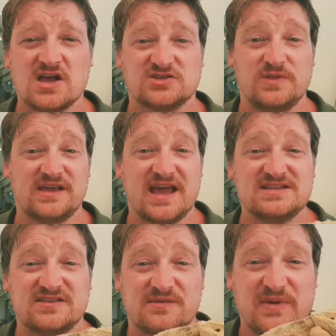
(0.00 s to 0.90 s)
So in the
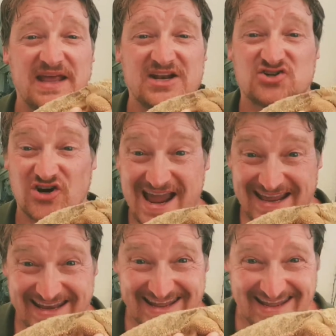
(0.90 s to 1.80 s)
case of the bearded
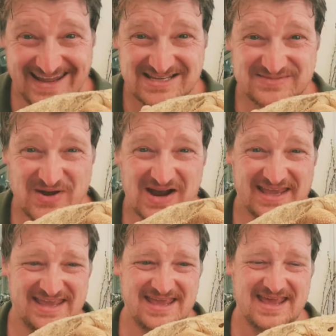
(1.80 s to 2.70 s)
dragon here,
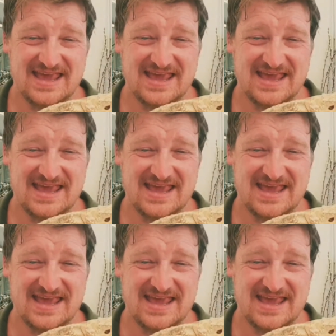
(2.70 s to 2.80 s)
Sparky,